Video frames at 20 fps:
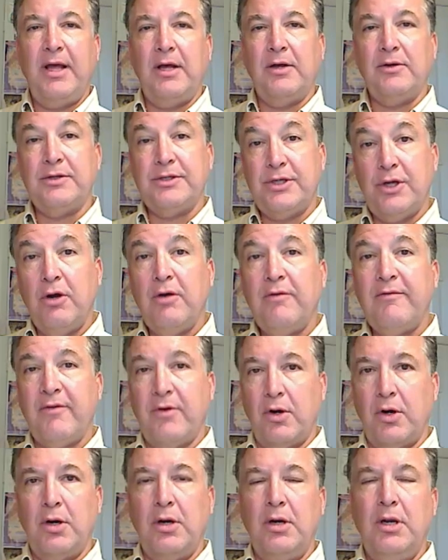fails
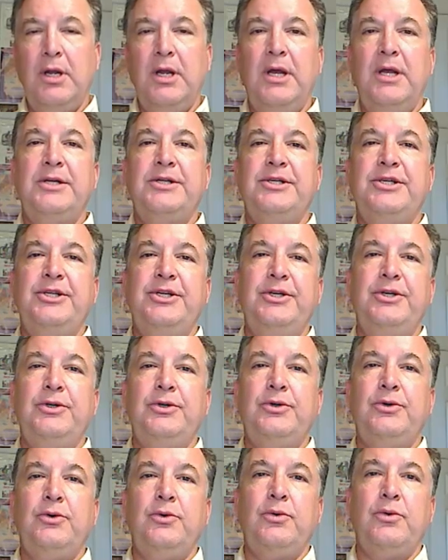over
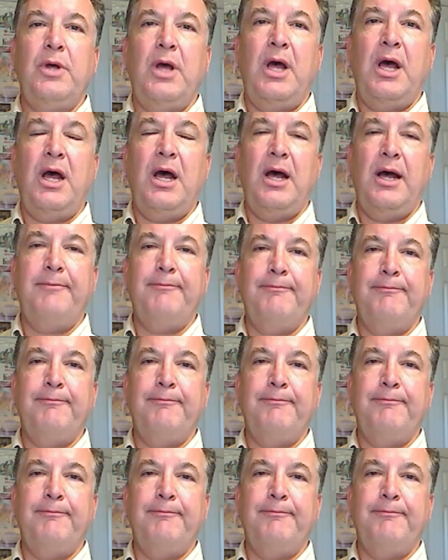to